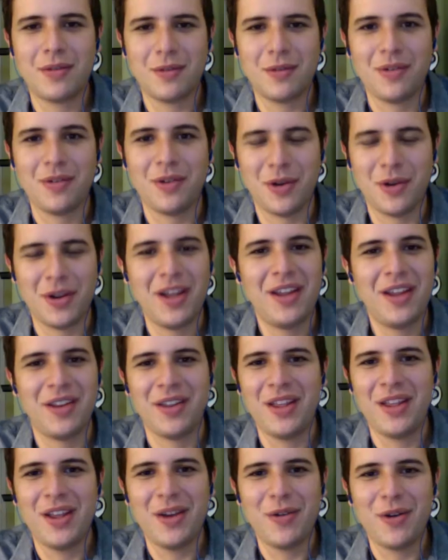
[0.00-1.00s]
Okay.
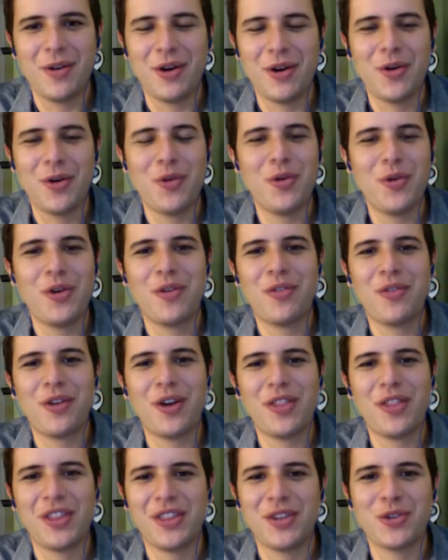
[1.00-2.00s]
Well, who would have thought
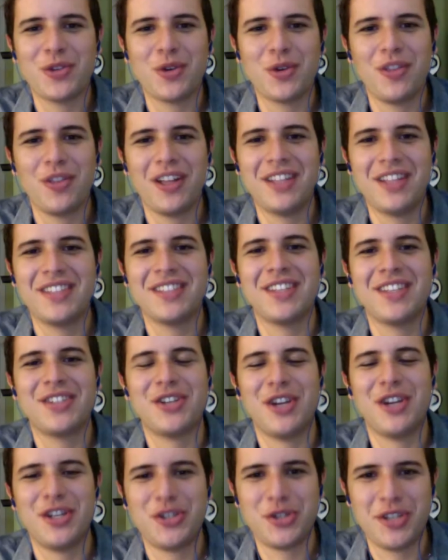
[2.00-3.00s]
that this would have led to such an
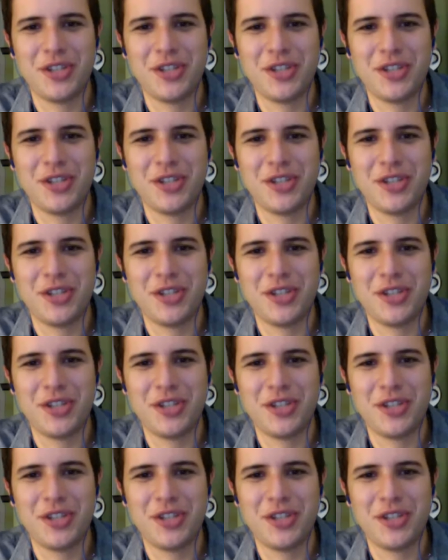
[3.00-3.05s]
interesting